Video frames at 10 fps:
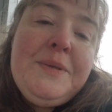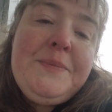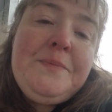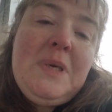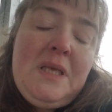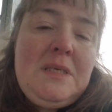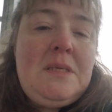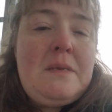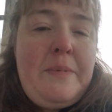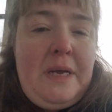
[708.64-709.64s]
But this
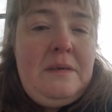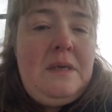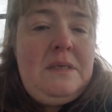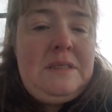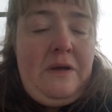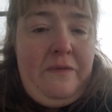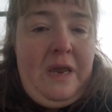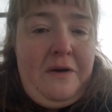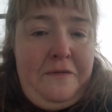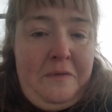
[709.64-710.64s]
is about
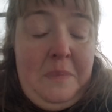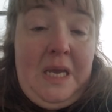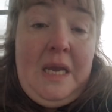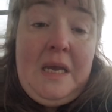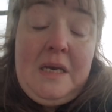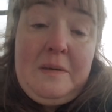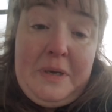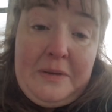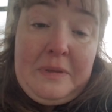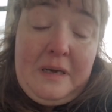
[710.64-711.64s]
self-care for me and
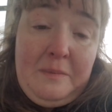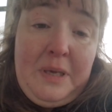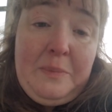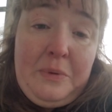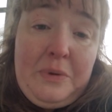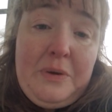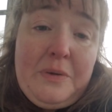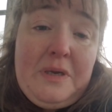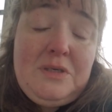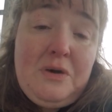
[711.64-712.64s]
about letting people know
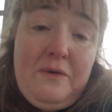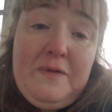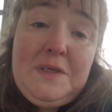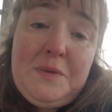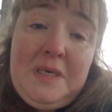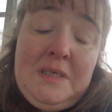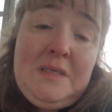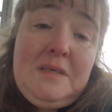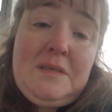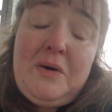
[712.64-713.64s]
that Jehovah's
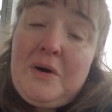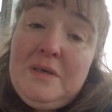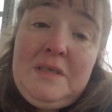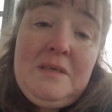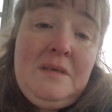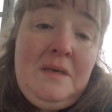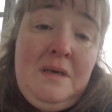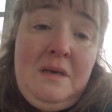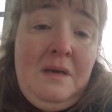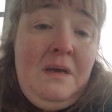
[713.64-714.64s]
Witnesses aren't
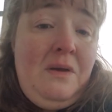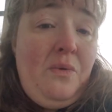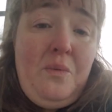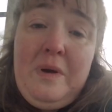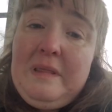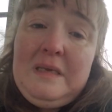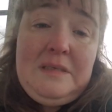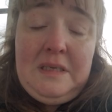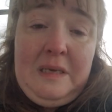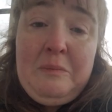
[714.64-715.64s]
what they
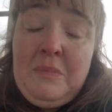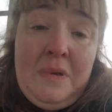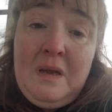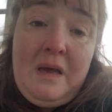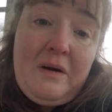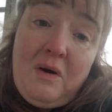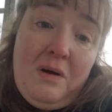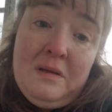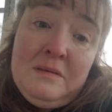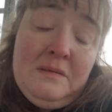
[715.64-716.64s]
seem at
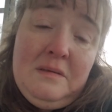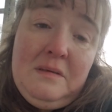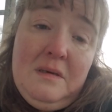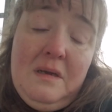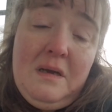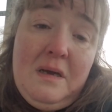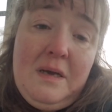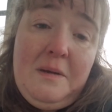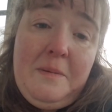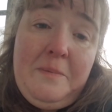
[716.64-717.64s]
all.
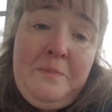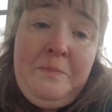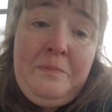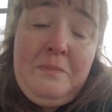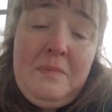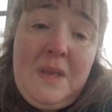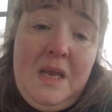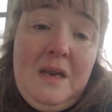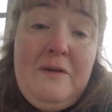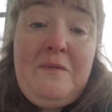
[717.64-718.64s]
And
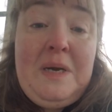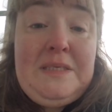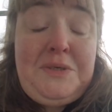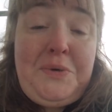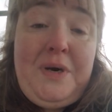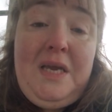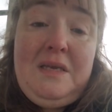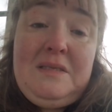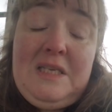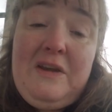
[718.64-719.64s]
if my story
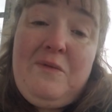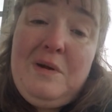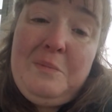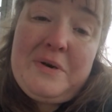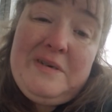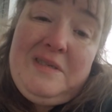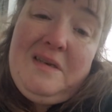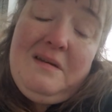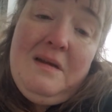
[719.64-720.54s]
can save one person,